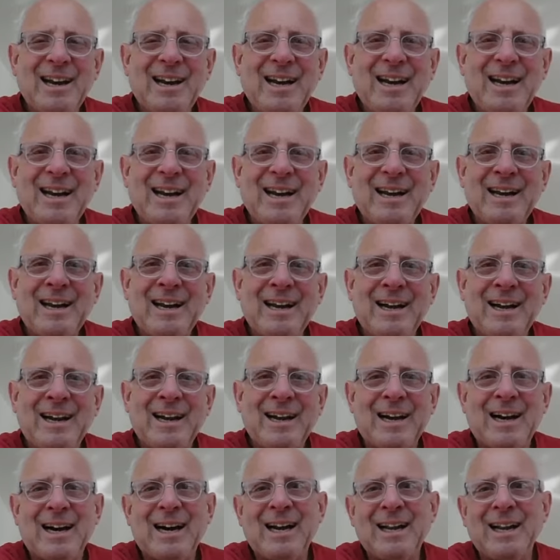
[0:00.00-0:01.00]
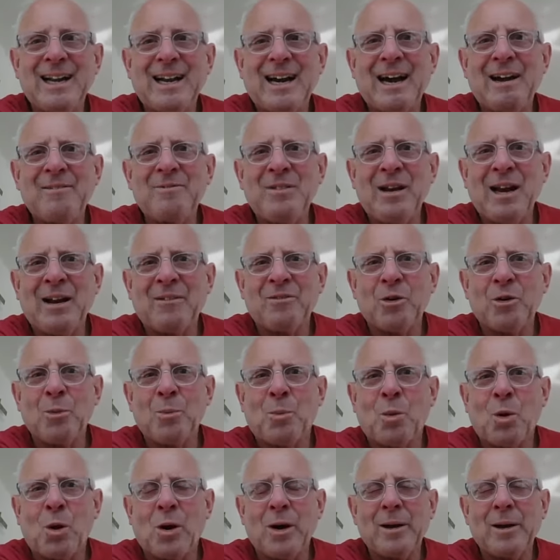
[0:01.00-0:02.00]
Yeah, I've never
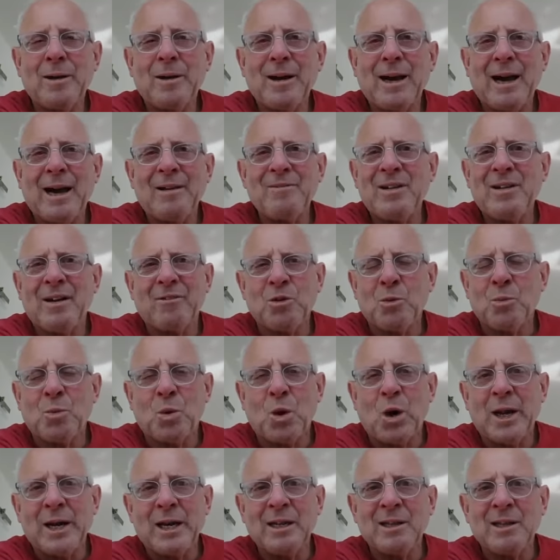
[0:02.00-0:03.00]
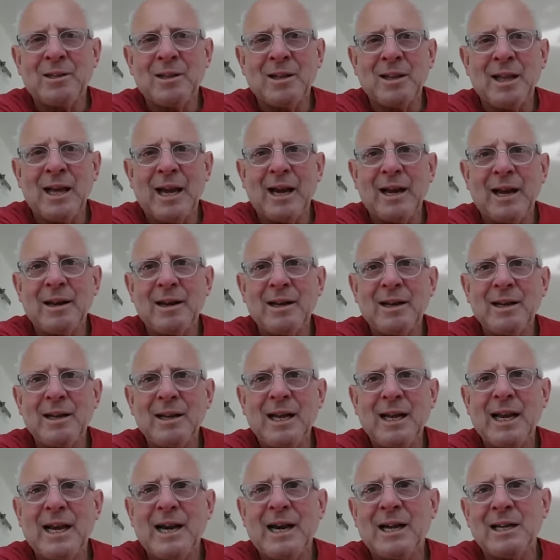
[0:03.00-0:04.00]
bought into that.
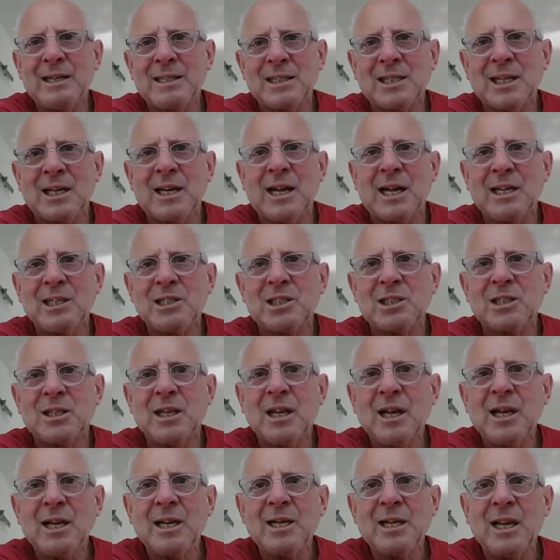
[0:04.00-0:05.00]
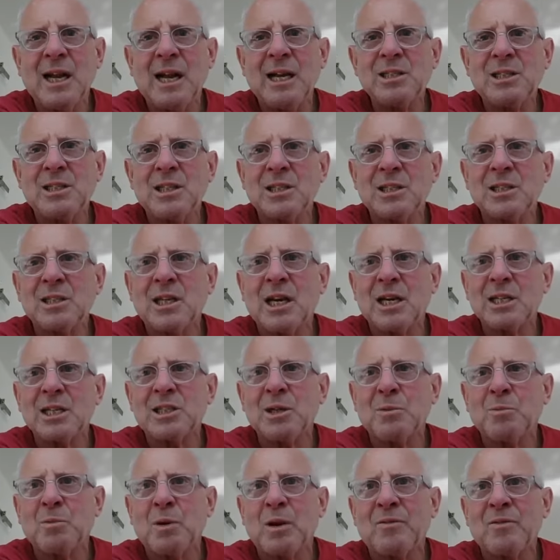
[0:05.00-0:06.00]
Yeah, it's a nice
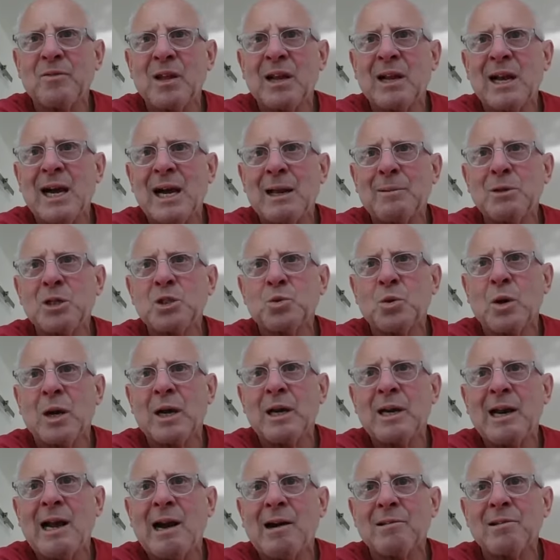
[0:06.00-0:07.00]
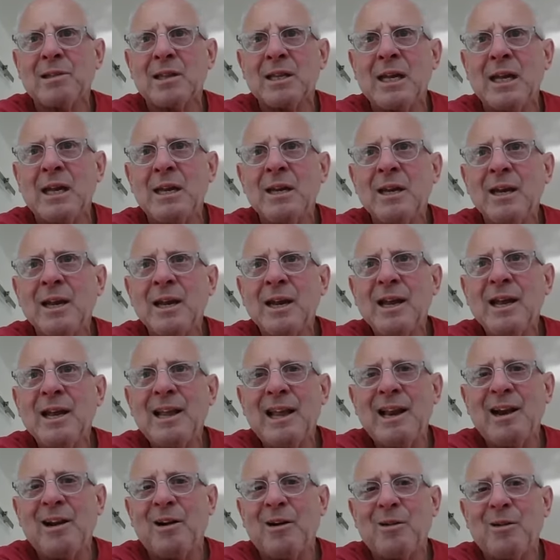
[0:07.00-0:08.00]
discussion, but if the economy's running healthy,
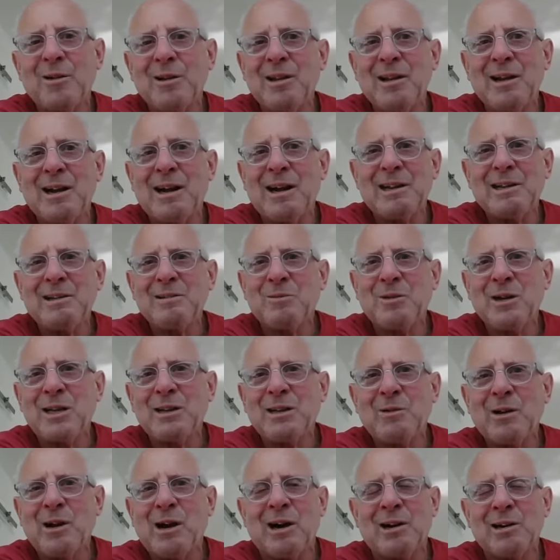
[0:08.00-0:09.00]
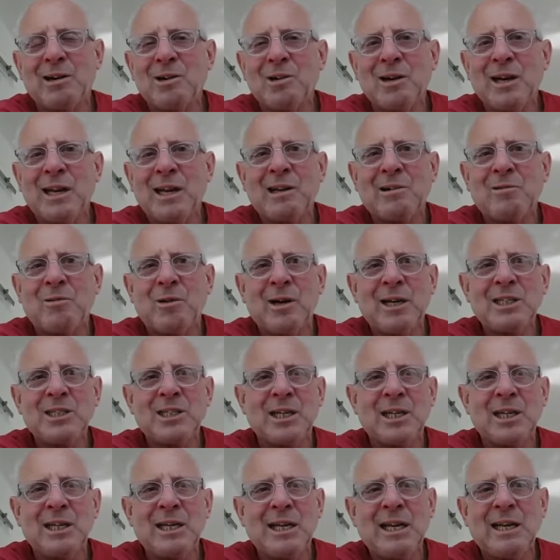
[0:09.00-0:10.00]
we all learned the
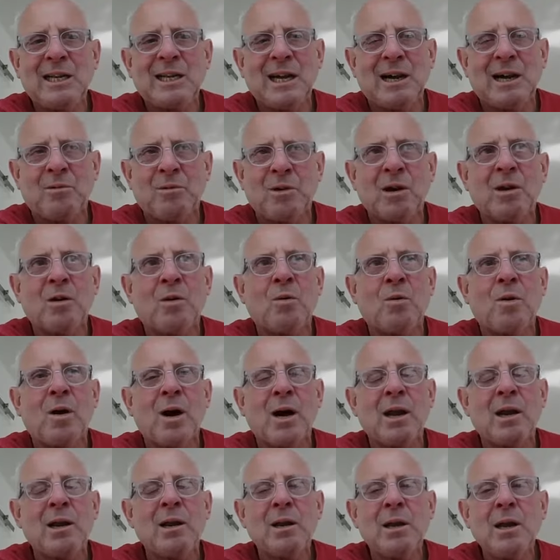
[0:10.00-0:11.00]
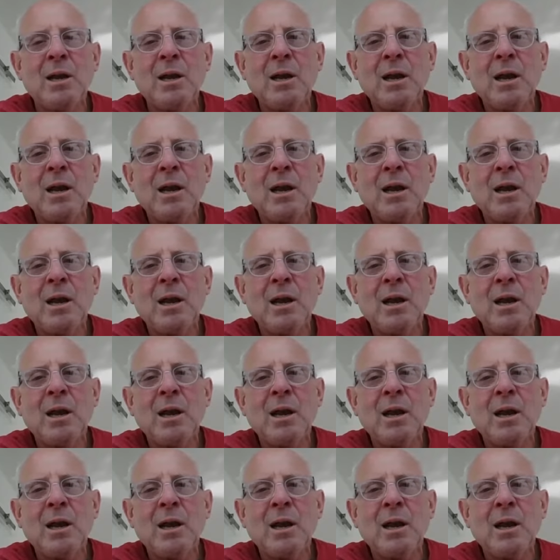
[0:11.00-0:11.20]
equation in Econ 101.